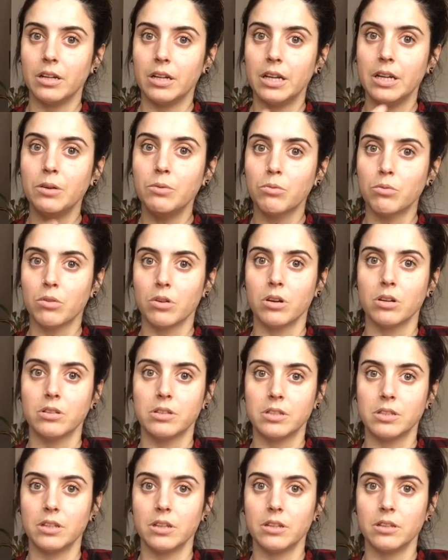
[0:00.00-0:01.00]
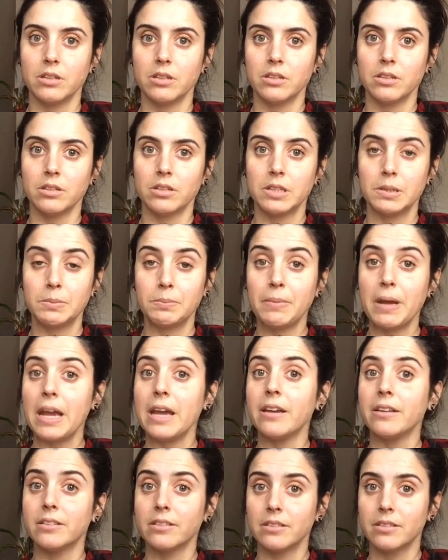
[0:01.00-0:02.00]
inwards
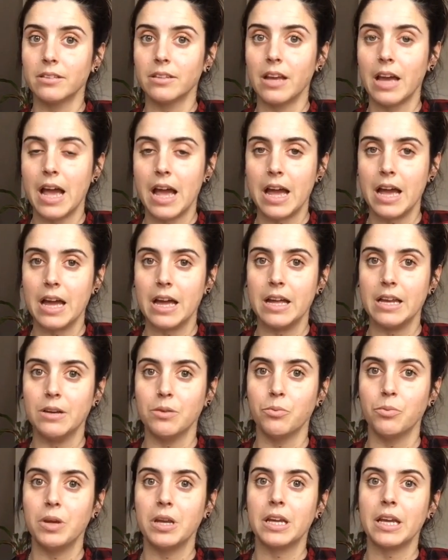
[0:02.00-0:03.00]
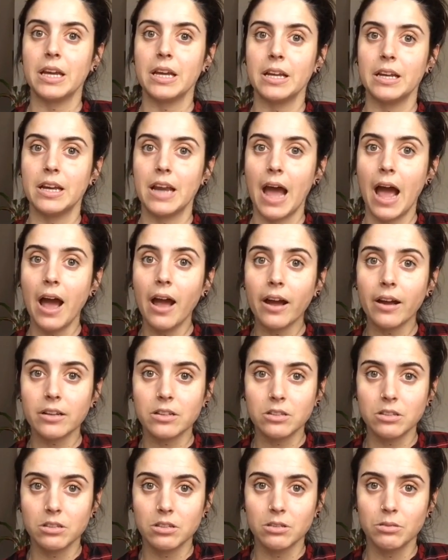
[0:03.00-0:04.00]
space, and we can
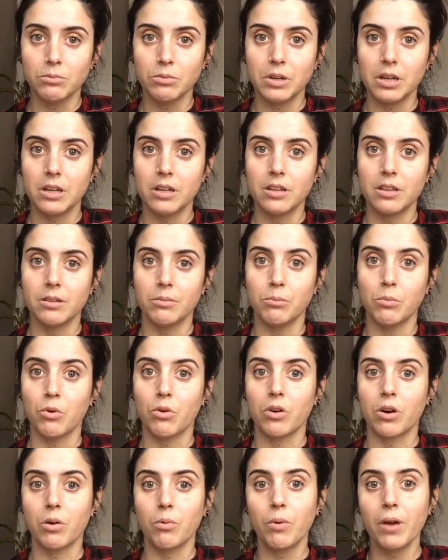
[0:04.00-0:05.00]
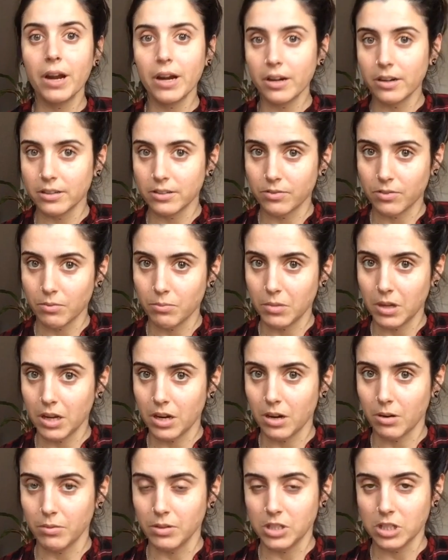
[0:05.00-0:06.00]
act with more awareness from
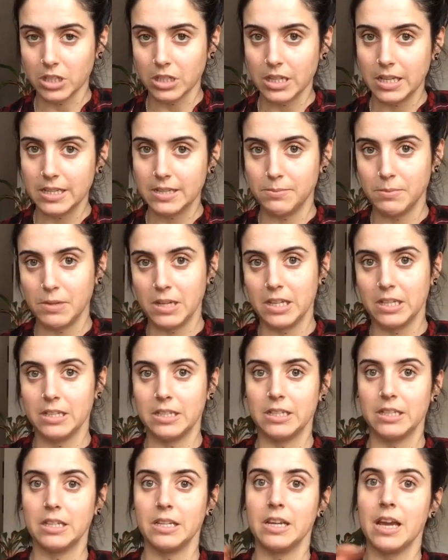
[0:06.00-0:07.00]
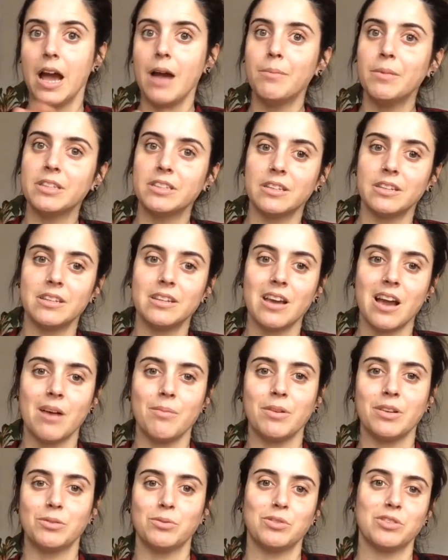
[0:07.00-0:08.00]
here, which leads me into the yamas and
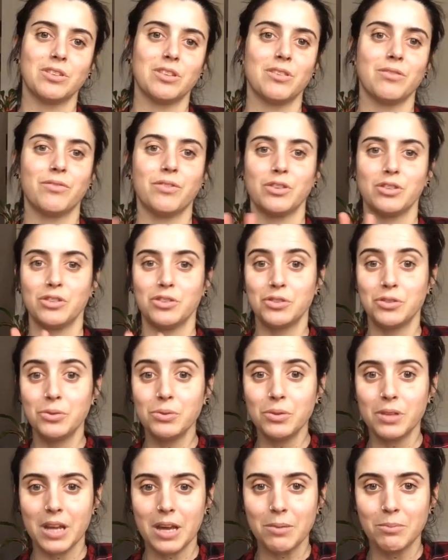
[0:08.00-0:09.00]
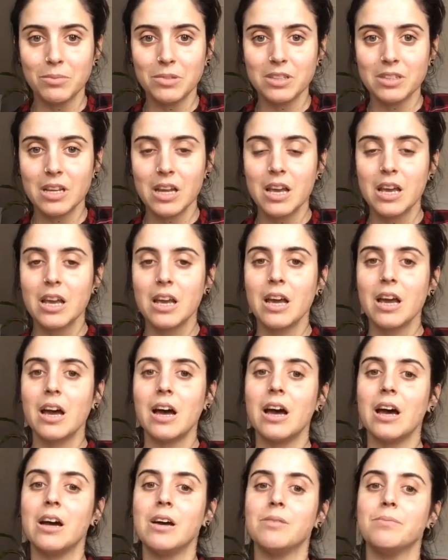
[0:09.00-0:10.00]
niyamas, which are the first two limbs.
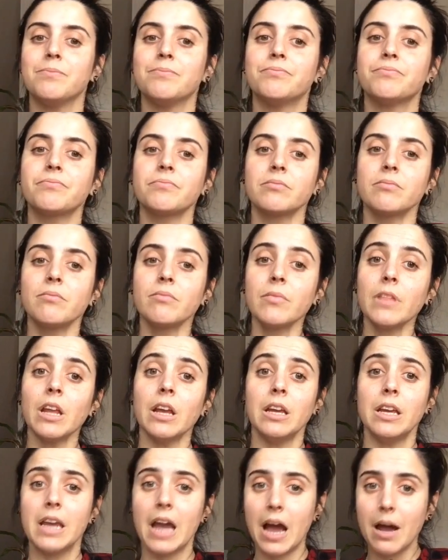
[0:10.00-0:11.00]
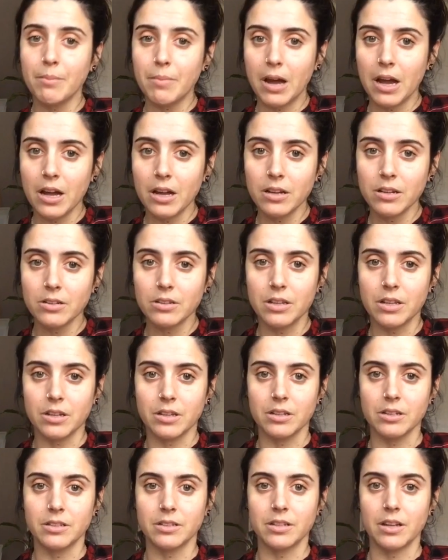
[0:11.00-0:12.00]
Yama,
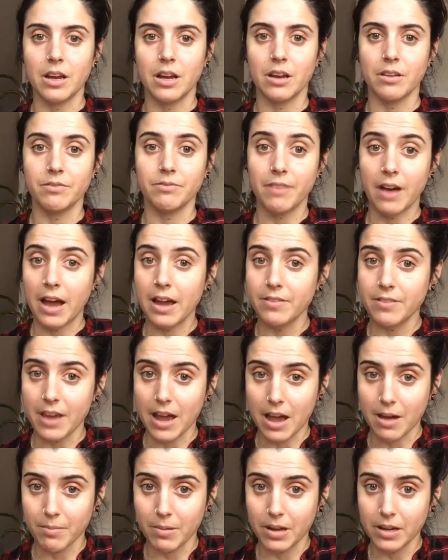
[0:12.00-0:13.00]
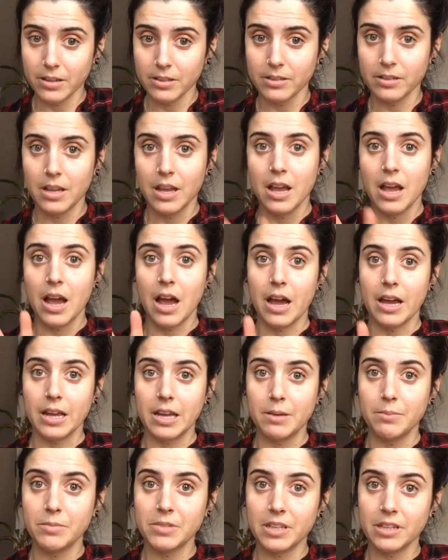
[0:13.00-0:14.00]
there's 5 yamas:
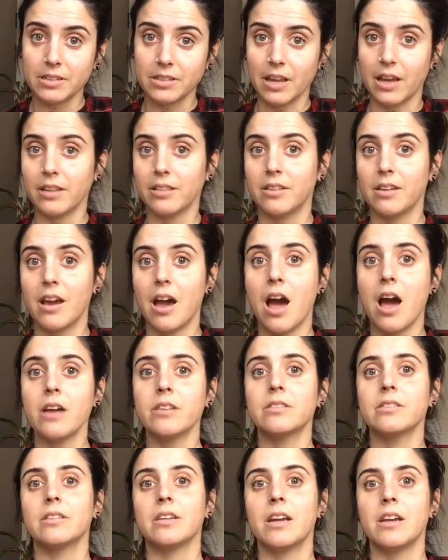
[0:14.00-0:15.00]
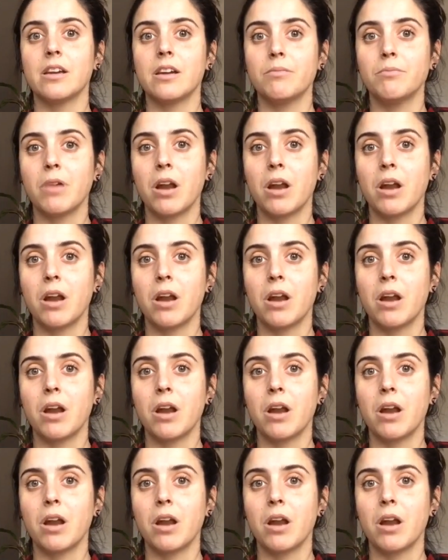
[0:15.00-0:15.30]
ahimsa, satya, asteya,